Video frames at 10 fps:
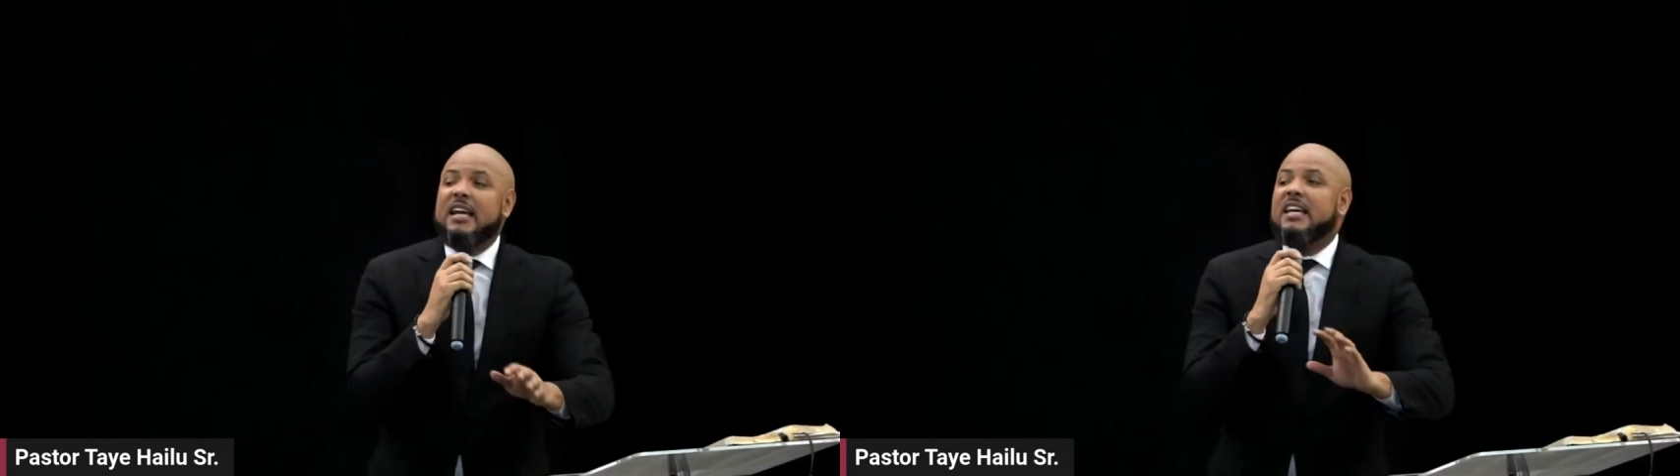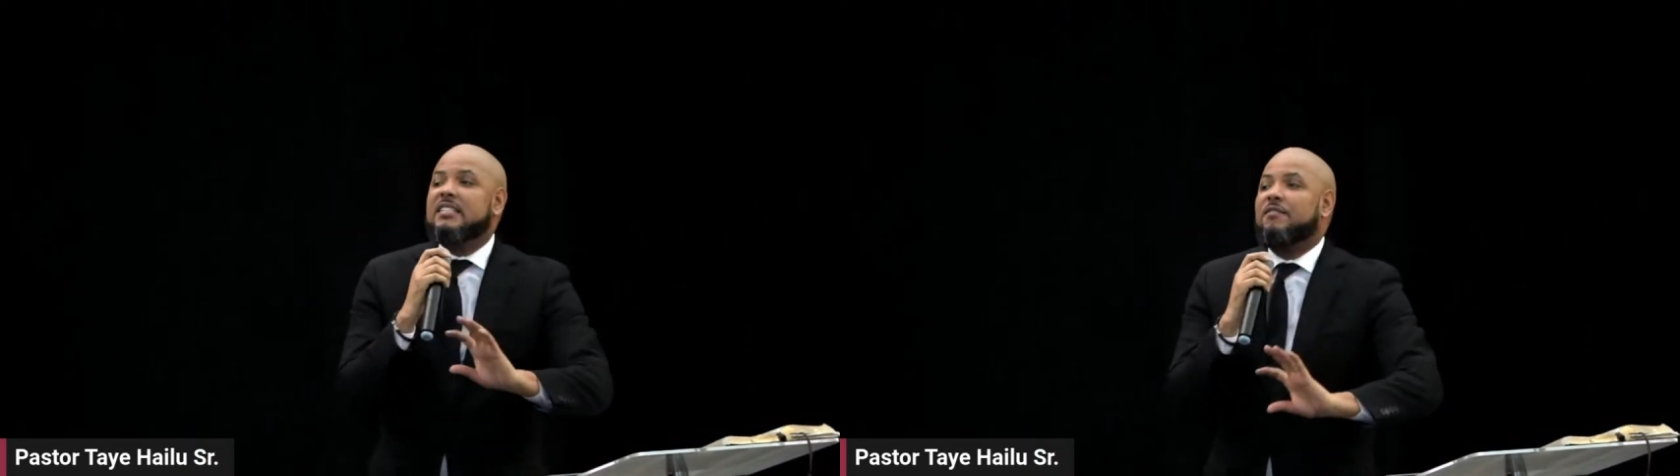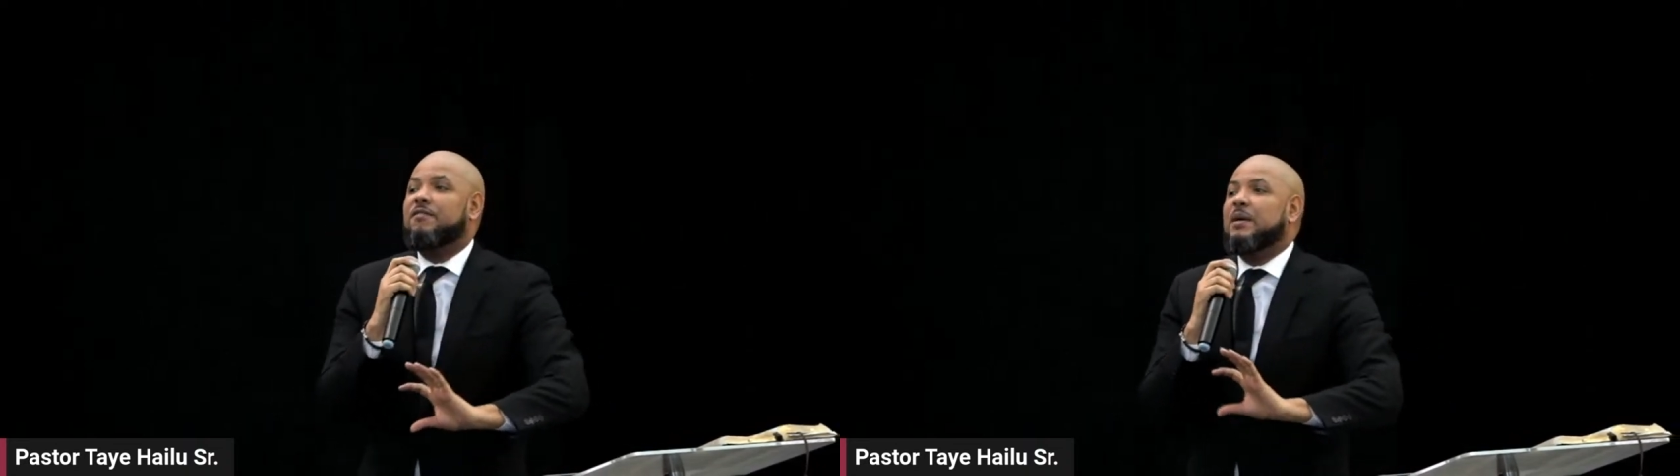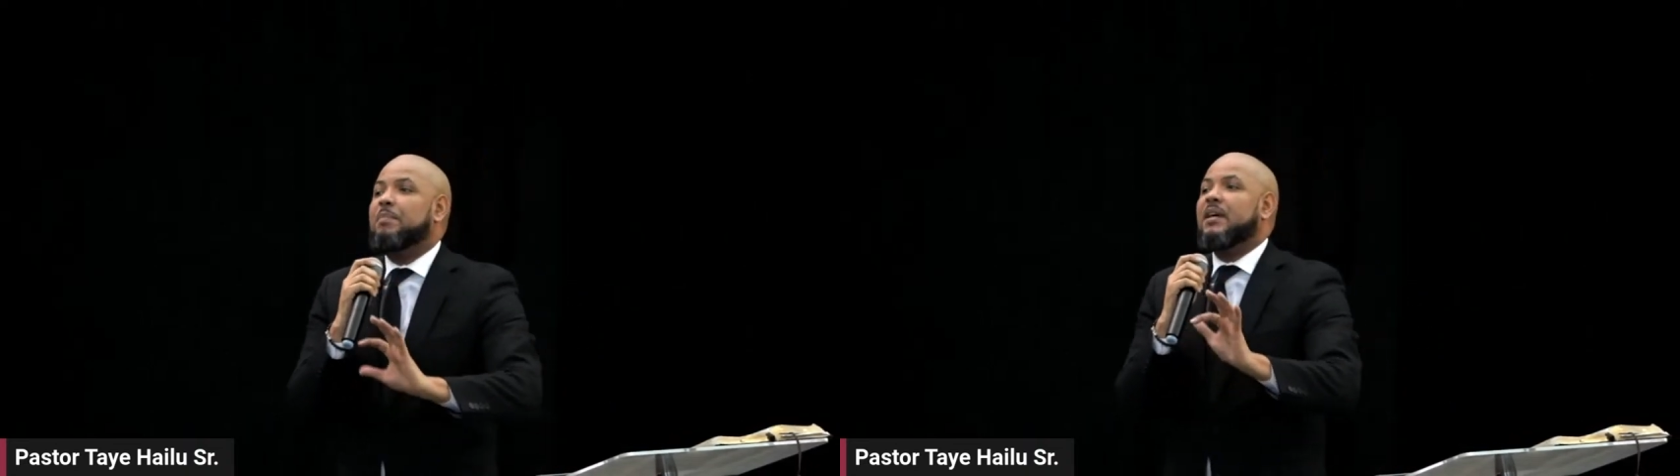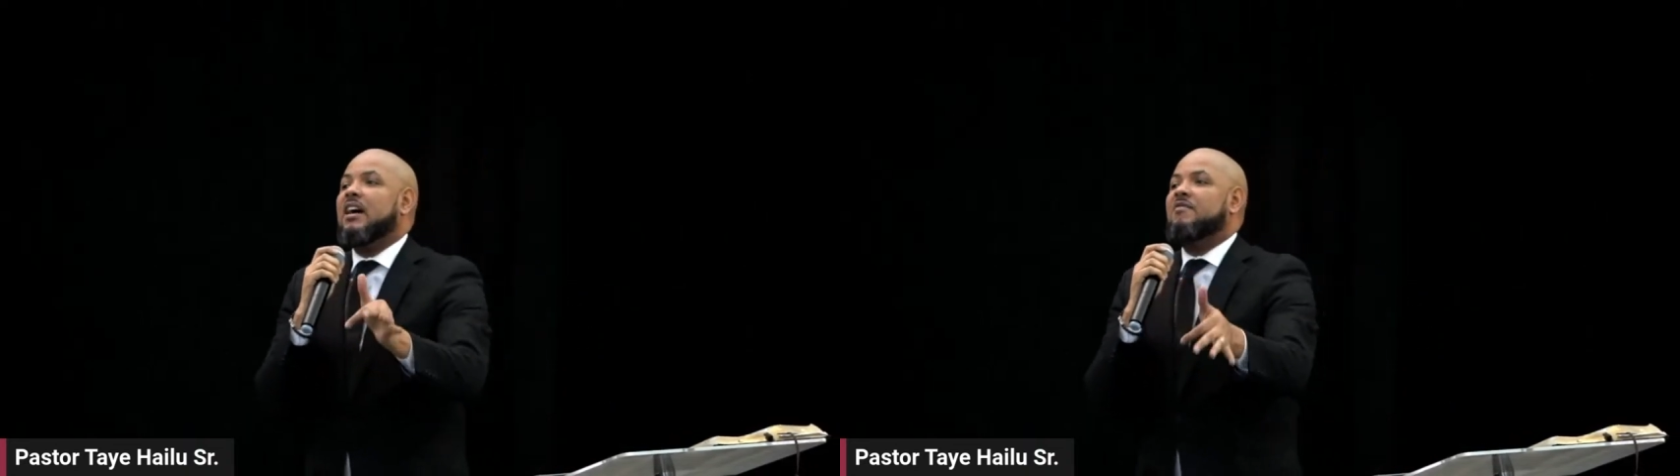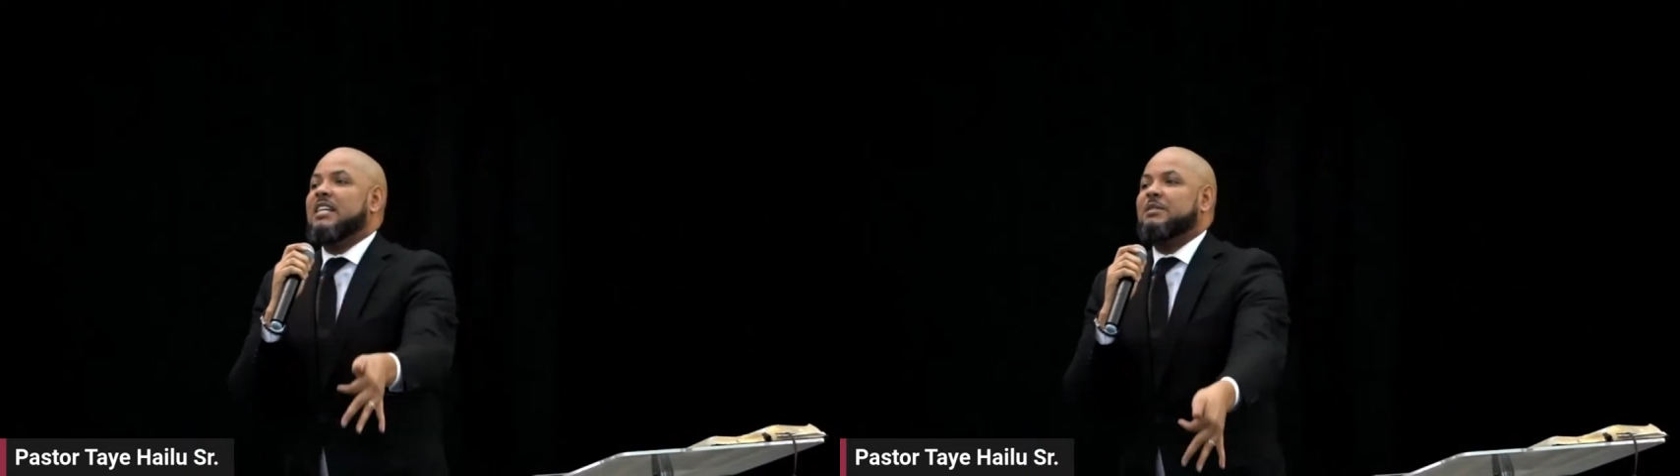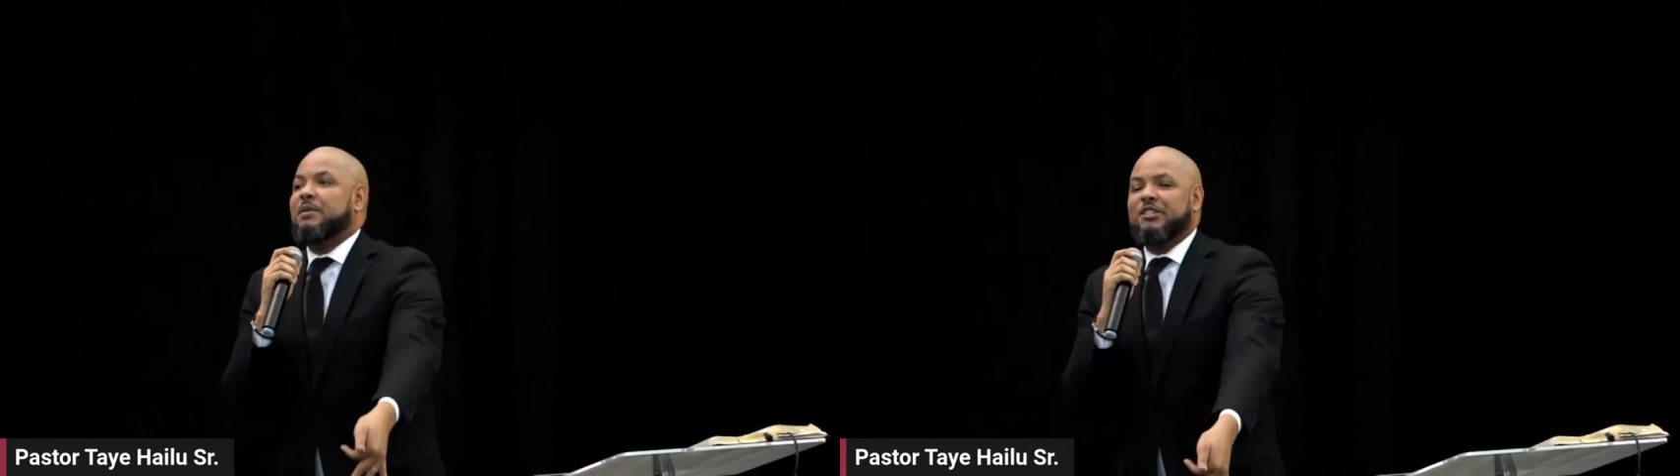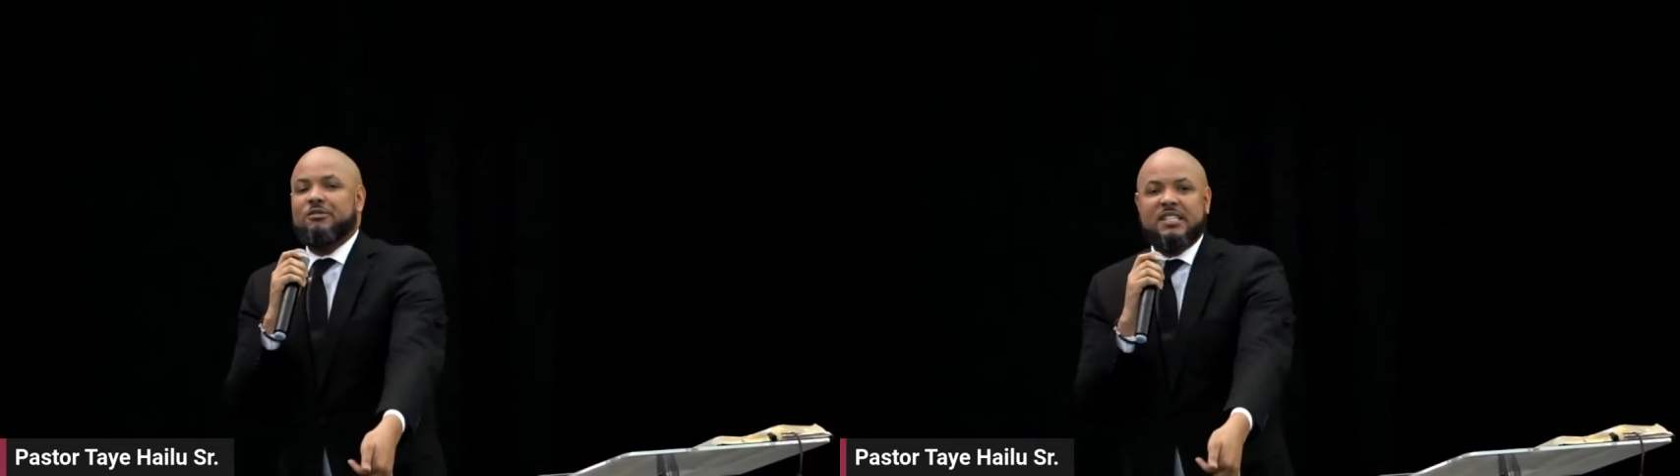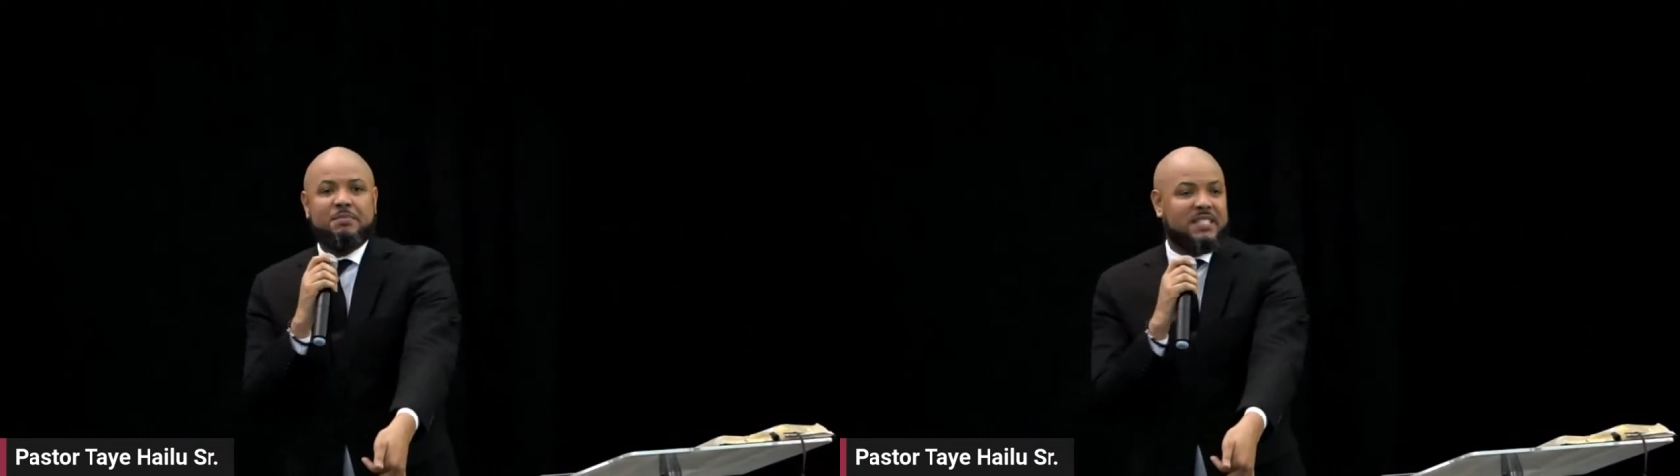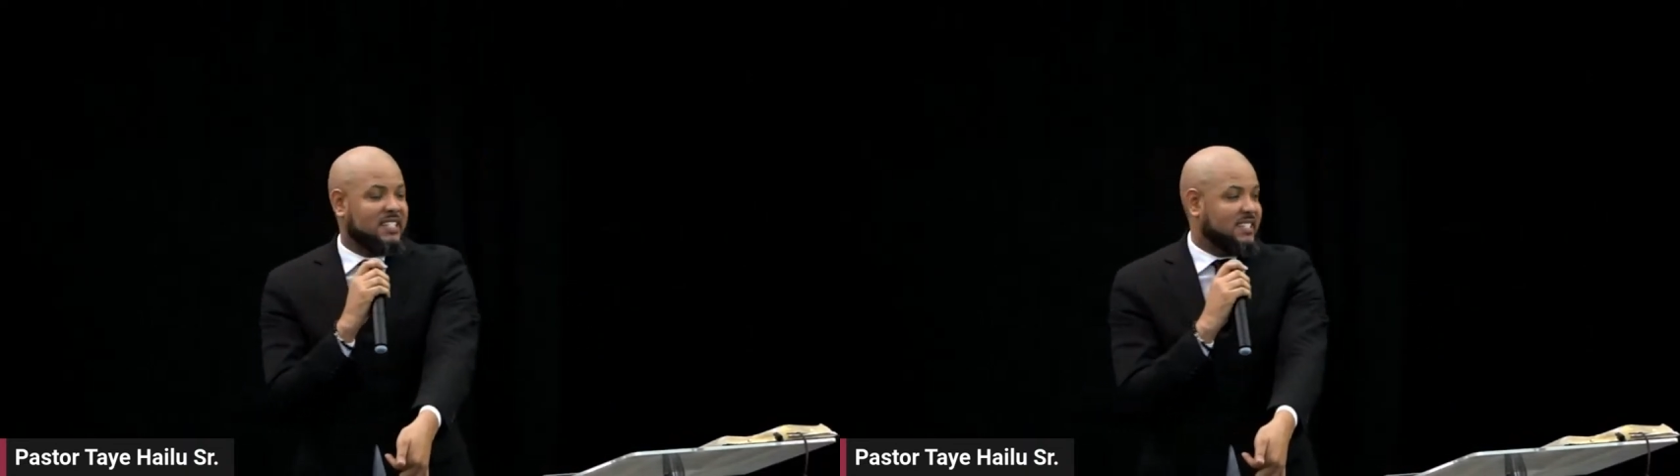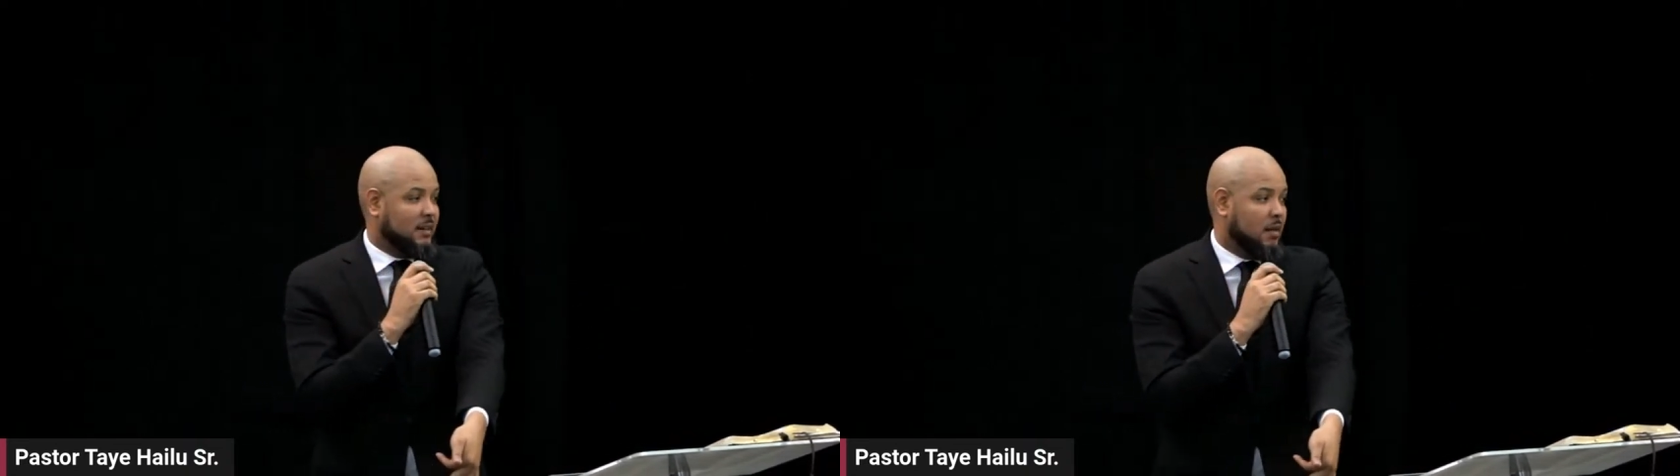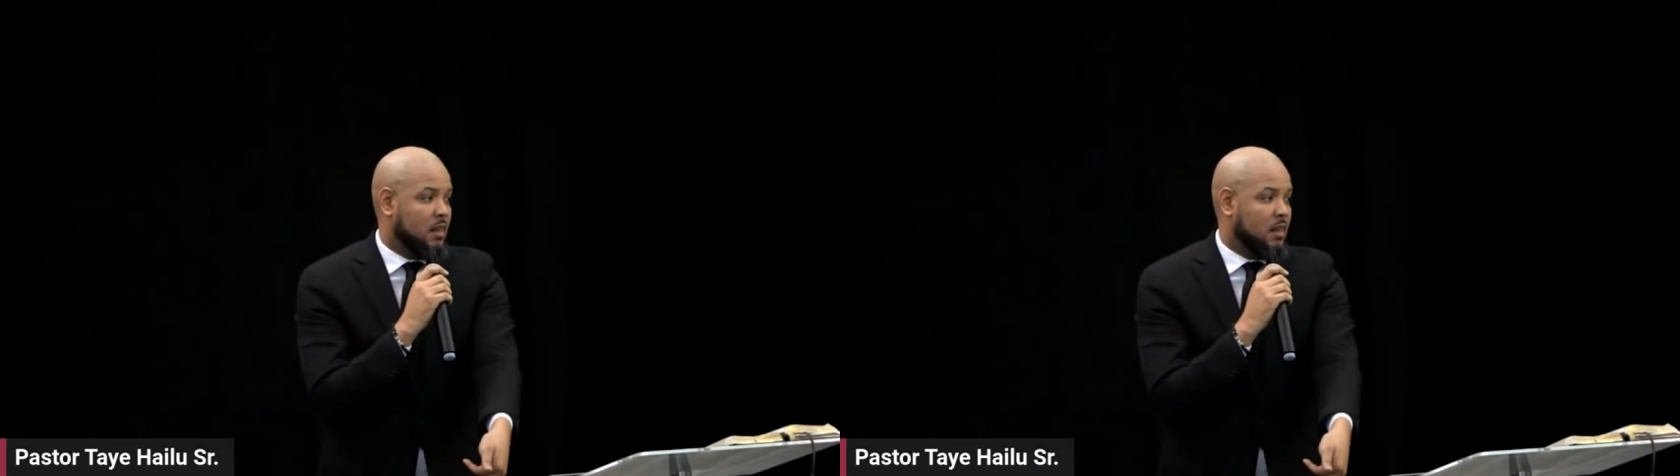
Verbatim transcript: It's a flipping of my spiritual disposition.